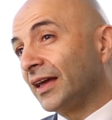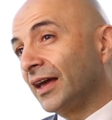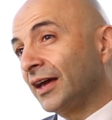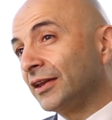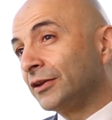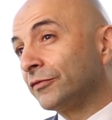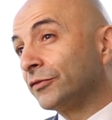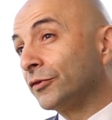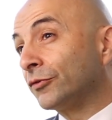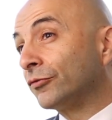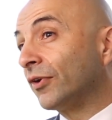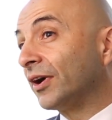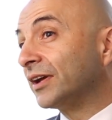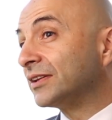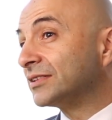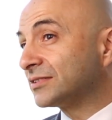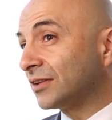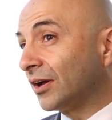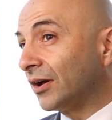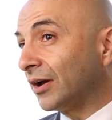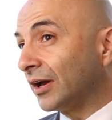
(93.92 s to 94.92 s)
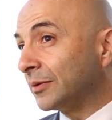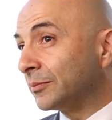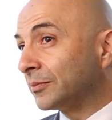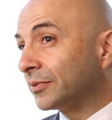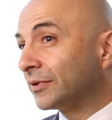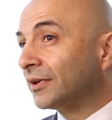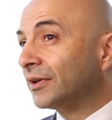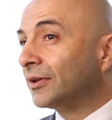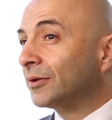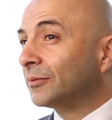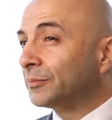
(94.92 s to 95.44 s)
and of the right type,
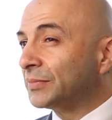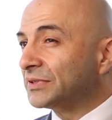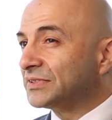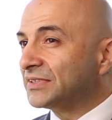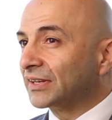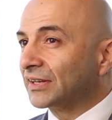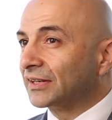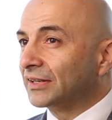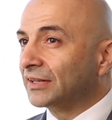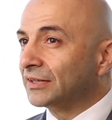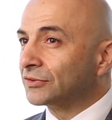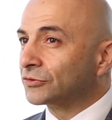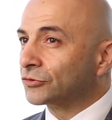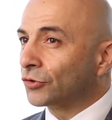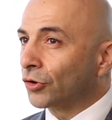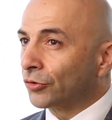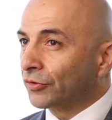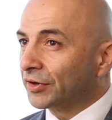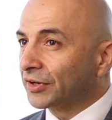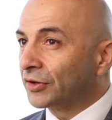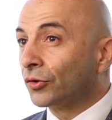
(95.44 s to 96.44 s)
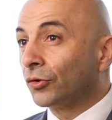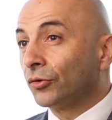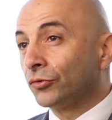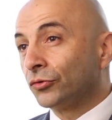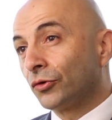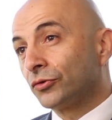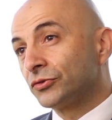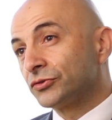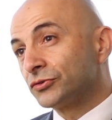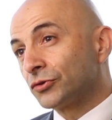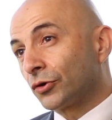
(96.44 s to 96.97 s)
particularly toric or
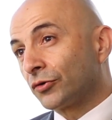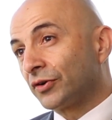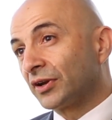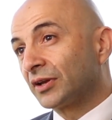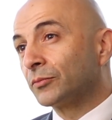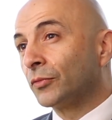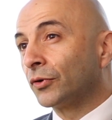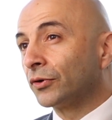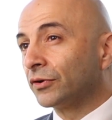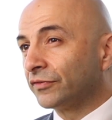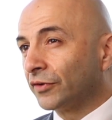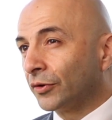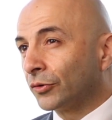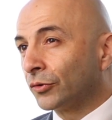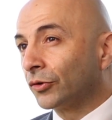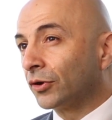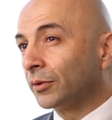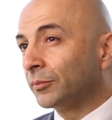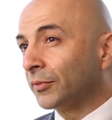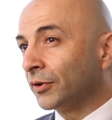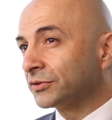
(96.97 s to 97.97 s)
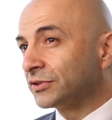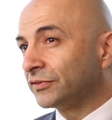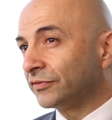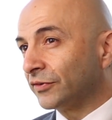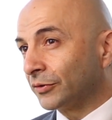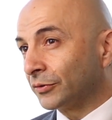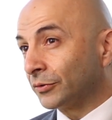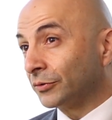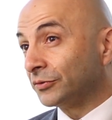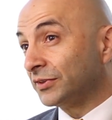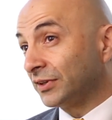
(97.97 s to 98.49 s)
non-toric, monofocal or
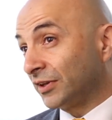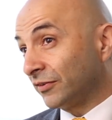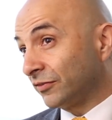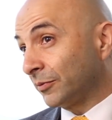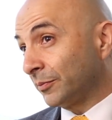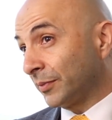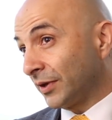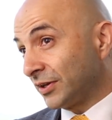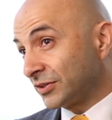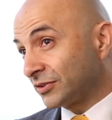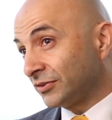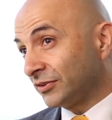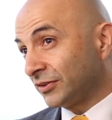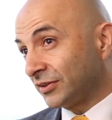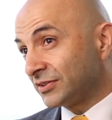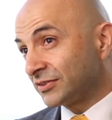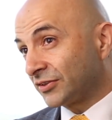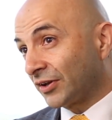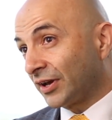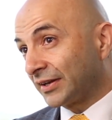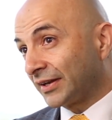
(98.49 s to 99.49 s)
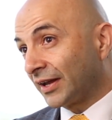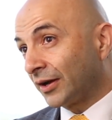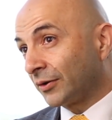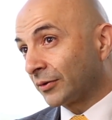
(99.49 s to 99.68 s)
multifocal, to give the patient the desired